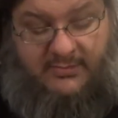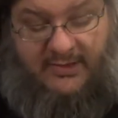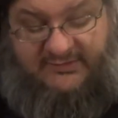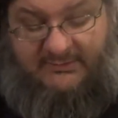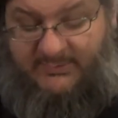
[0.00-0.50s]

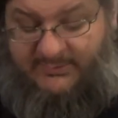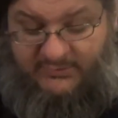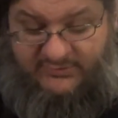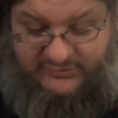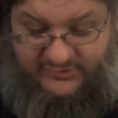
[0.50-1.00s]
They seem to be
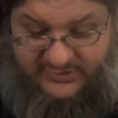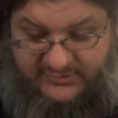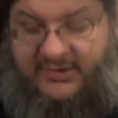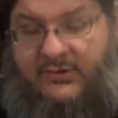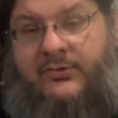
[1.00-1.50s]
pretty sturdy,
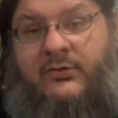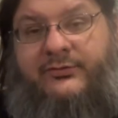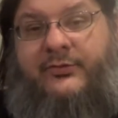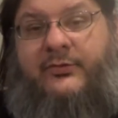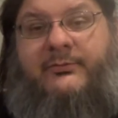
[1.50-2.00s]
like the
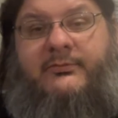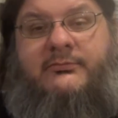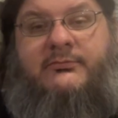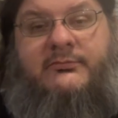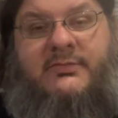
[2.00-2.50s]
old school
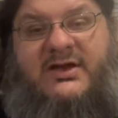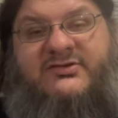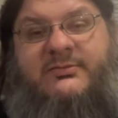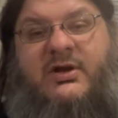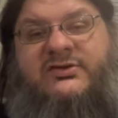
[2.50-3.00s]

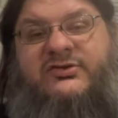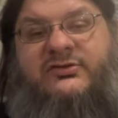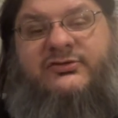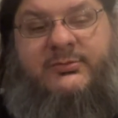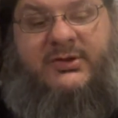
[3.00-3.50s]
Magic
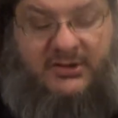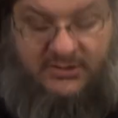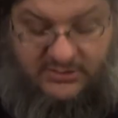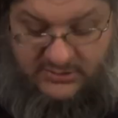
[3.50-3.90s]
boxes used to be.